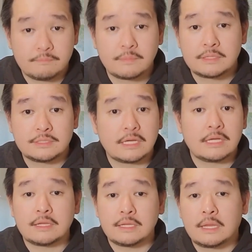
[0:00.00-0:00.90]
Personally,
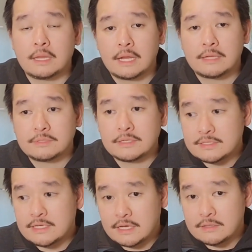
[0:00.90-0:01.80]
I feel
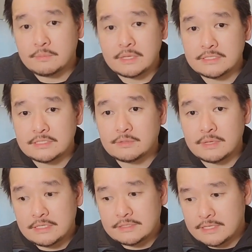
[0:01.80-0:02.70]
that the current prices are
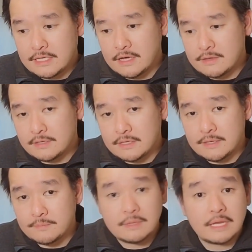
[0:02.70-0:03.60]
relatively low,
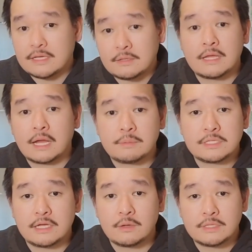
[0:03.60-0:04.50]
but I don't know how
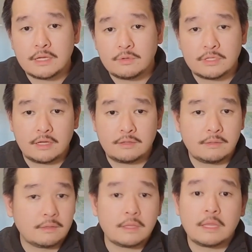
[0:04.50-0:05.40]
much lower they will go.
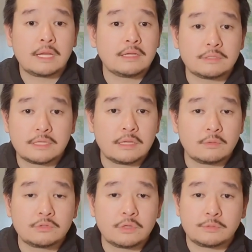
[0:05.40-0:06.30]
I don't think they
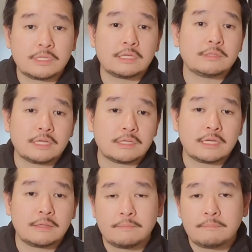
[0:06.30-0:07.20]
will drop
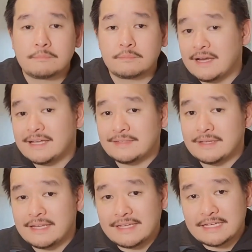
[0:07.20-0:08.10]
significantly. I
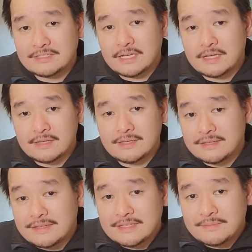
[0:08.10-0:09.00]
estimate that next year,
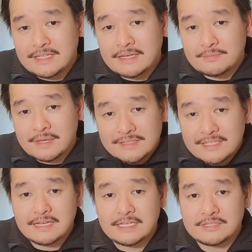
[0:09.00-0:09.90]
some sellers might
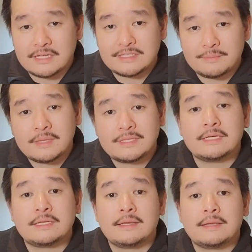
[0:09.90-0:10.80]
slightly adjust their
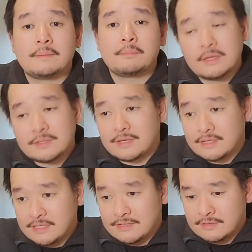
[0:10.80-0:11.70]
prices, possibly
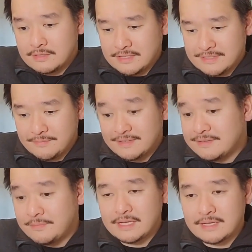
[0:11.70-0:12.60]
looking to increase them in the
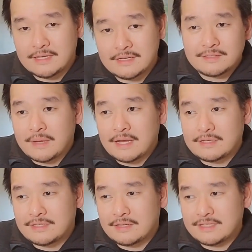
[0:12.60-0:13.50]
spring. The buyer
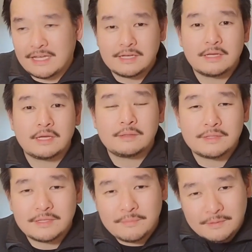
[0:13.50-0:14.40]
does not take out a loan,
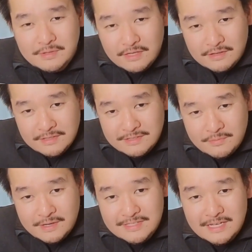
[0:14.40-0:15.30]
he might return to this
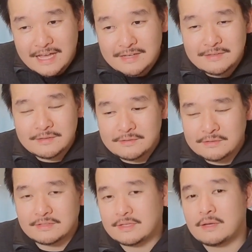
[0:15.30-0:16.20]
price again.
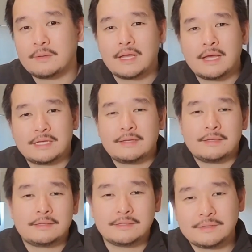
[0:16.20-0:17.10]
So I
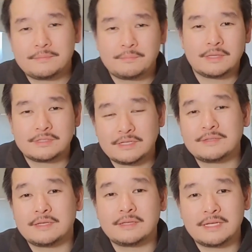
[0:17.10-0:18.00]
personally
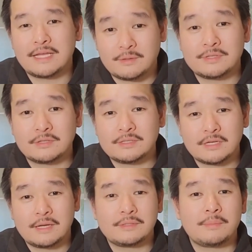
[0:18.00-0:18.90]
feel that now is a good
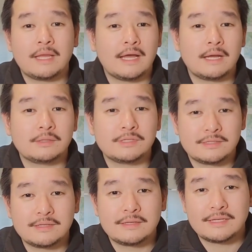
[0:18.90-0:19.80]
time to buy a house.
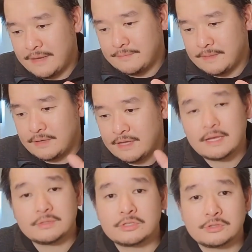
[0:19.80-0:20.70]
Many people are
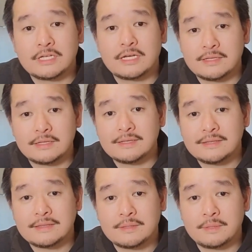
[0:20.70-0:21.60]
now choosing
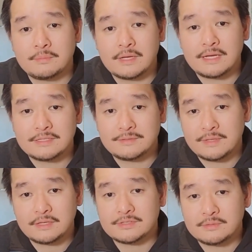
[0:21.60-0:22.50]
to be proactive
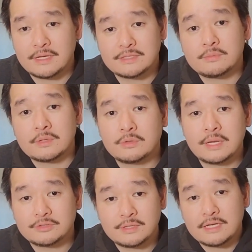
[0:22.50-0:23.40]
because the rates will
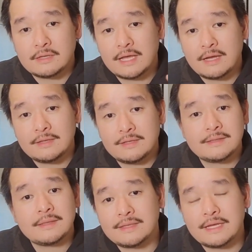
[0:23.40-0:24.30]
gradually go down.
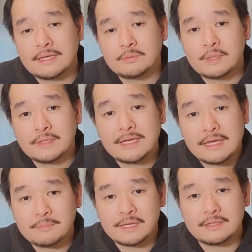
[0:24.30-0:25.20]
He is worried that
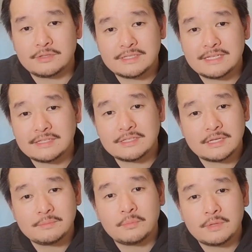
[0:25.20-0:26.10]
it might increase next
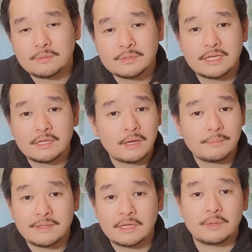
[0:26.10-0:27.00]
year, but will it really go
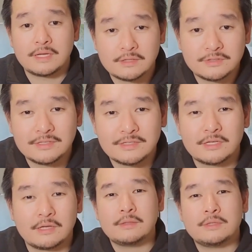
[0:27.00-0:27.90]
up? No one knows.
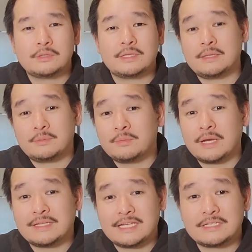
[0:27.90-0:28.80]
So do you think it will
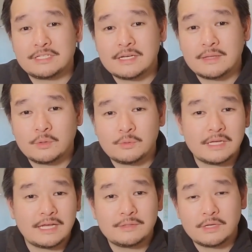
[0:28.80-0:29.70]
rise next year, or will
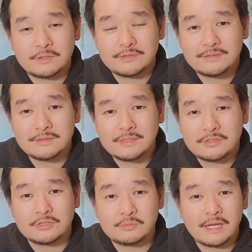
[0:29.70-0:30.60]
it level off?
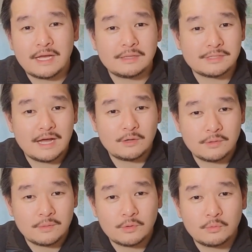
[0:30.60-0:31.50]
Should you buy a house now
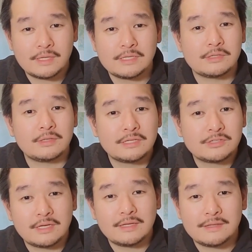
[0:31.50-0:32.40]
or wait until next
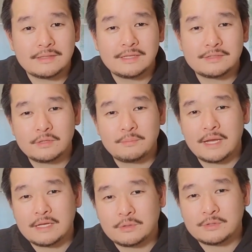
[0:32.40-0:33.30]
year? If you're a
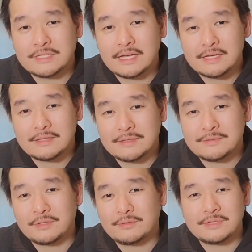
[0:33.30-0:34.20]
buyer or a seller,
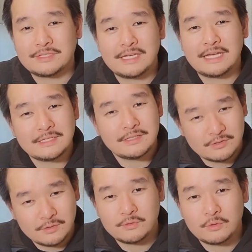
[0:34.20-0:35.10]
feel free to connect in the
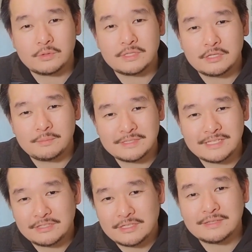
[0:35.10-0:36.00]
group or in the comments
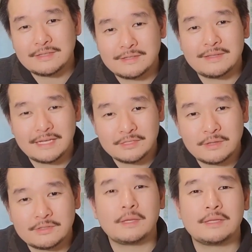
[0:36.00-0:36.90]
section. Thank you
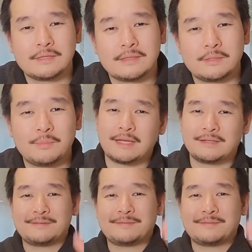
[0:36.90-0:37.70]
everyone. Goodbye.